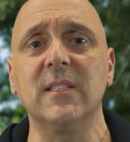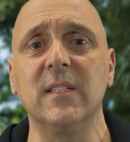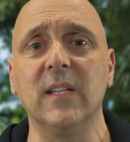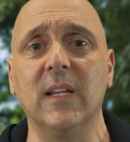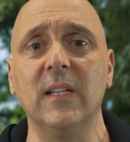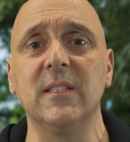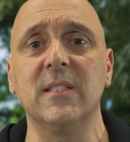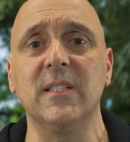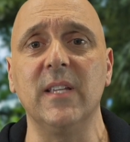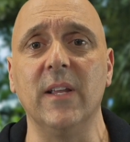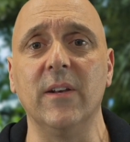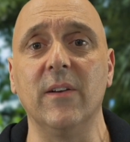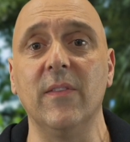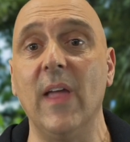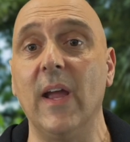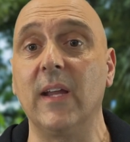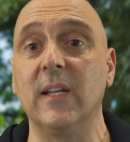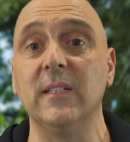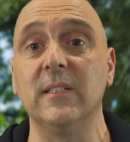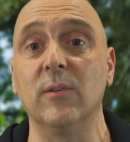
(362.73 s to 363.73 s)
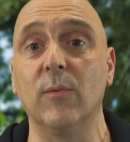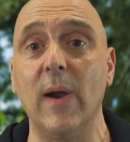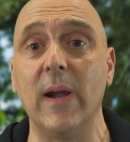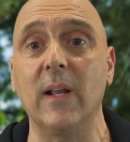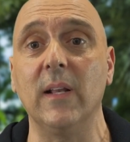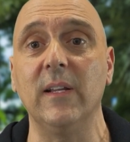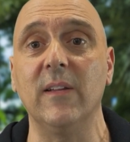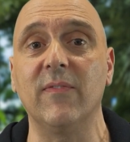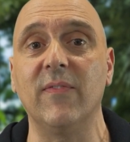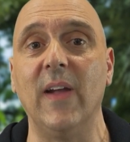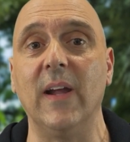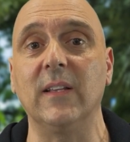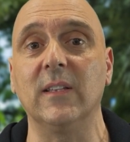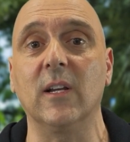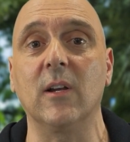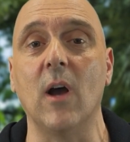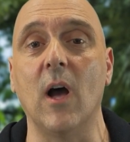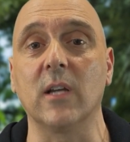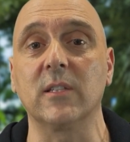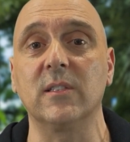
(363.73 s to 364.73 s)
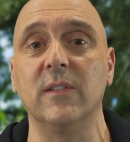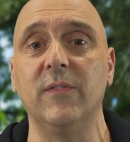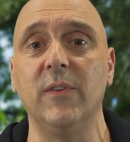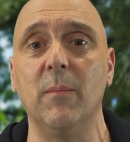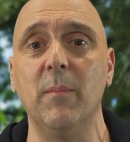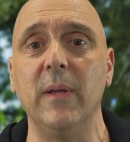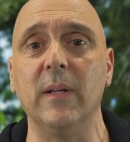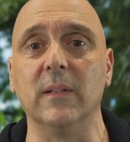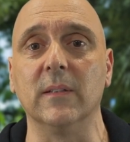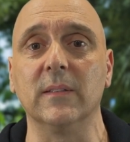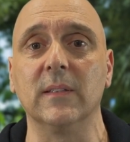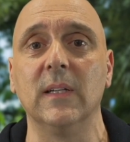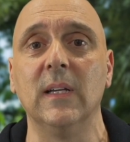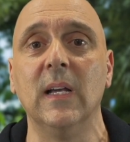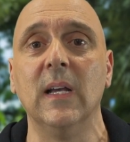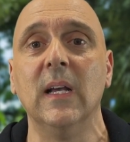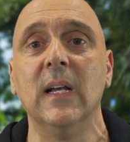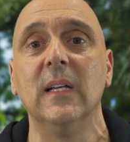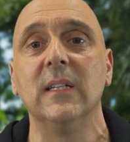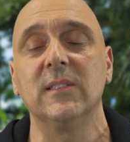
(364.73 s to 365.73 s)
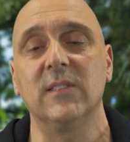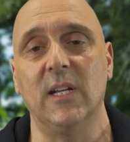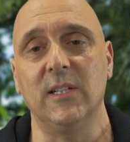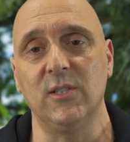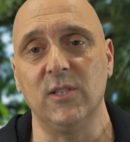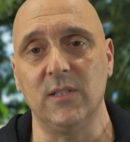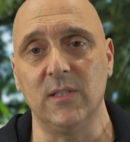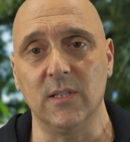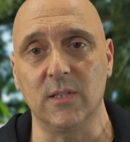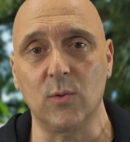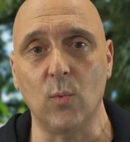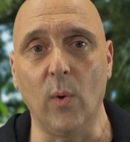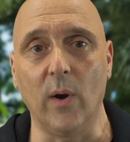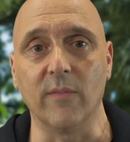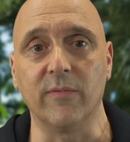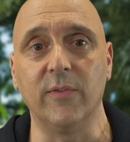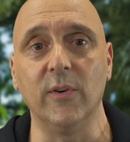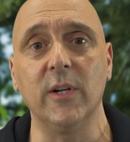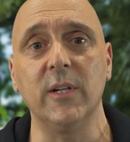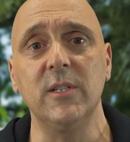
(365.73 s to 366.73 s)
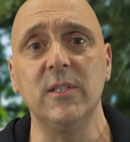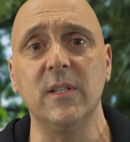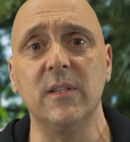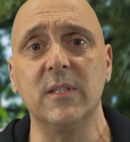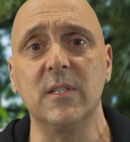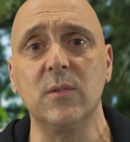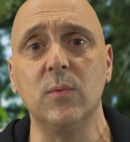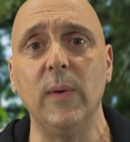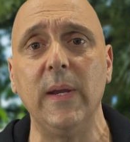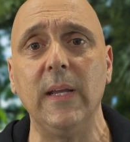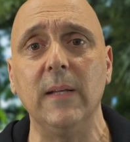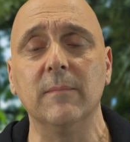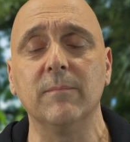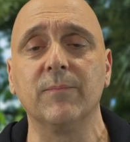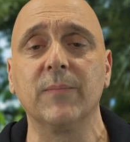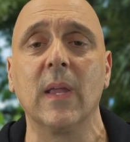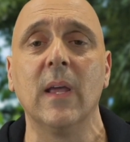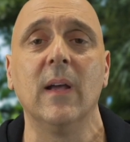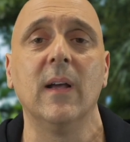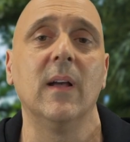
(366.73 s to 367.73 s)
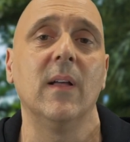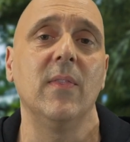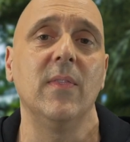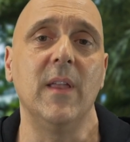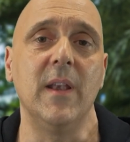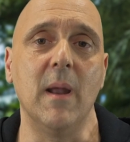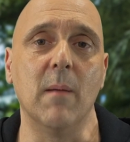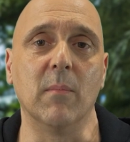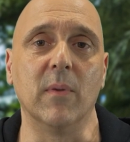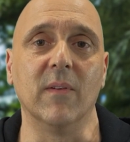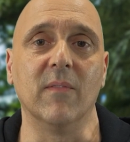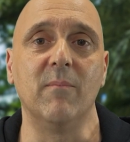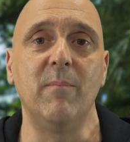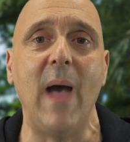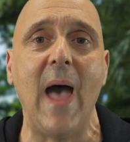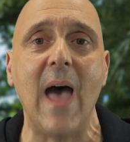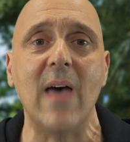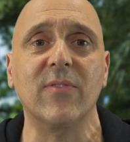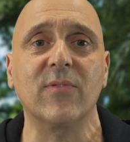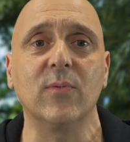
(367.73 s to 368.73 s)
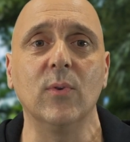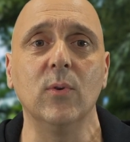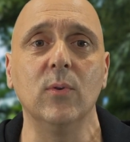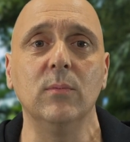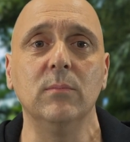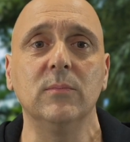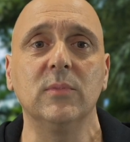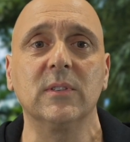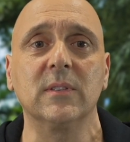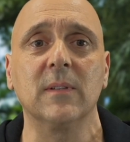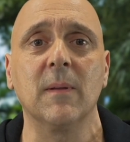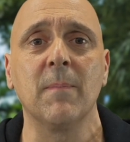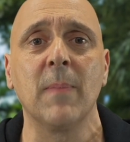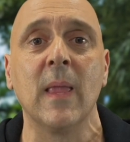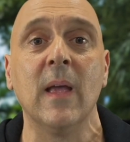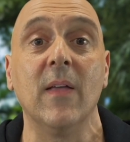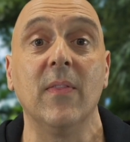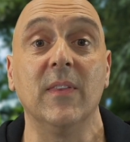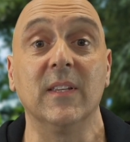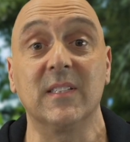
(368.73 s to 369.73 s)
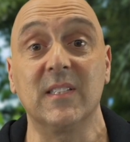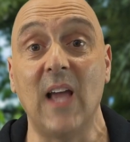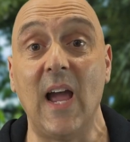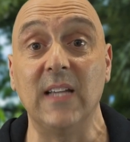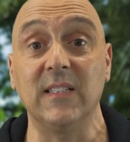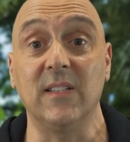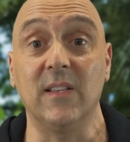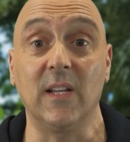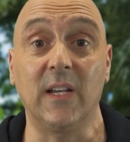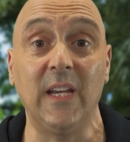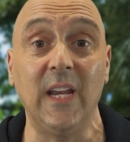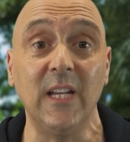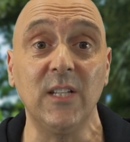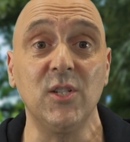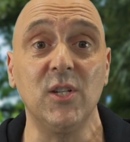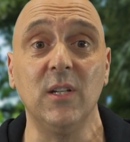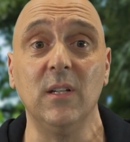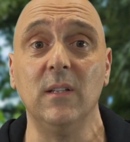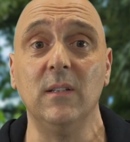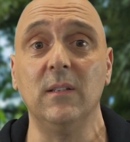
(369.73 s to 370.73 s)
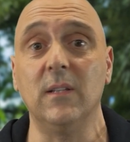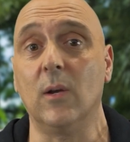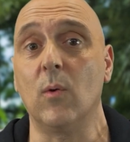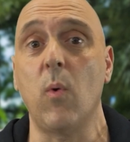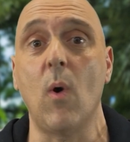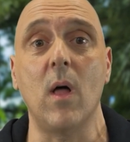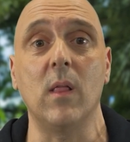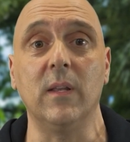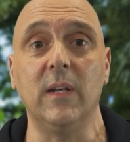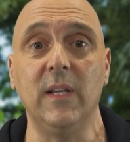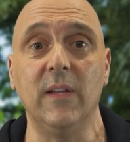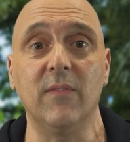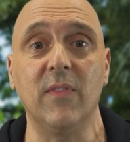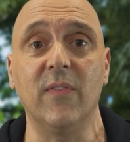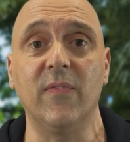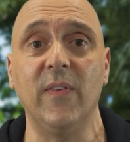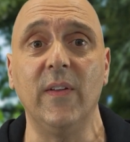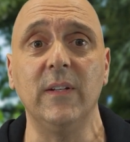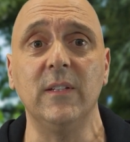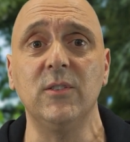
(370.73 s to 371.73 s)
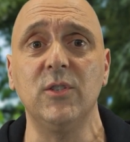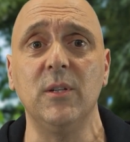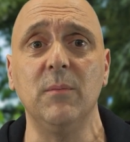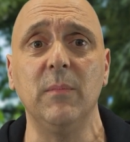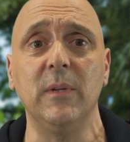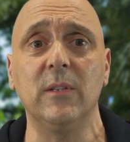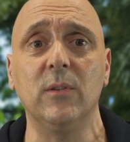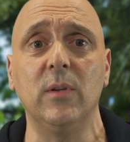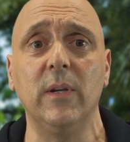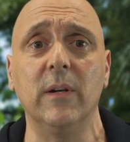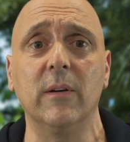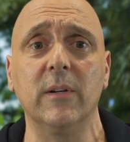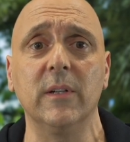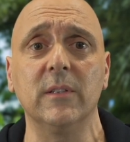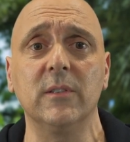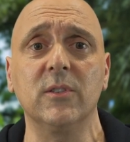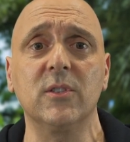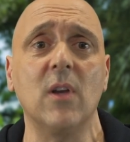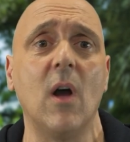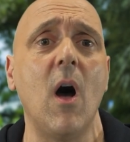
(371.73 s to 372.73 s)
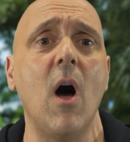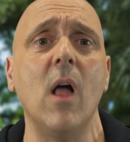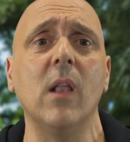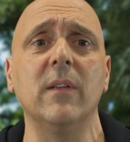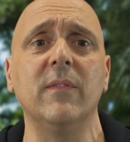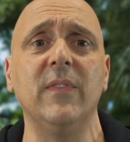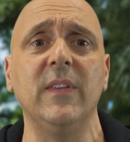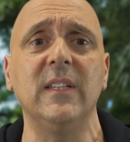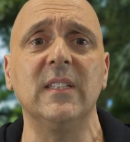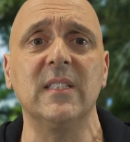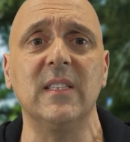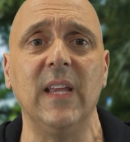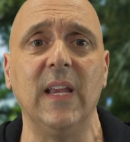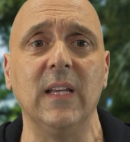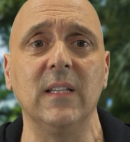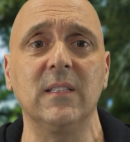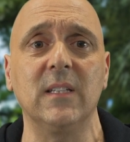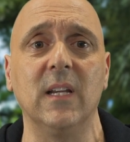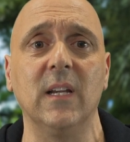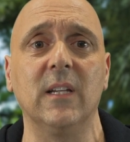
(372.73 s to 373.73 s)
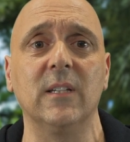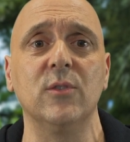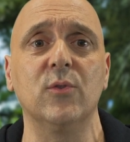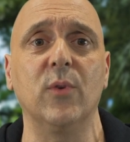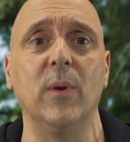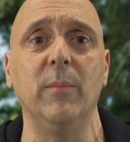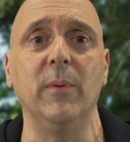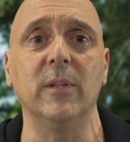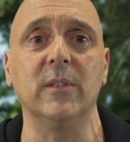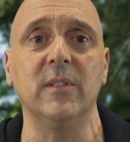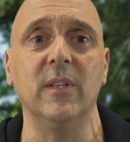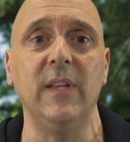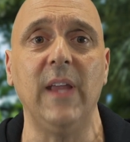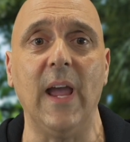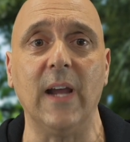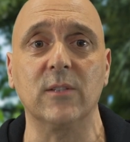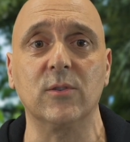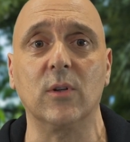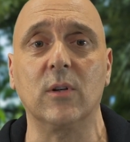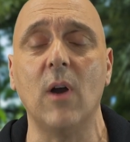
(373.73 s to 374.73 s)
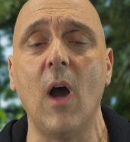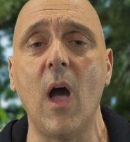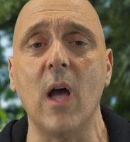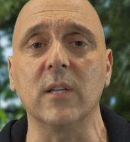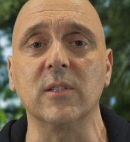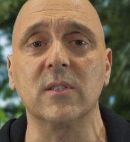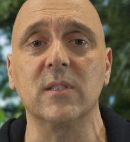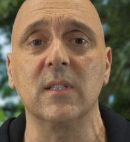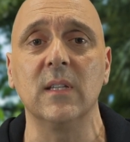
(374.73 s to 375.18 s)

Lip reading: to consider that can directly affect the cost of your build, such as the square footage of the suite, the number of bathrooms, the size of the kitchen, the quality of the finishing materials. All of these things can contribute to the extra cost.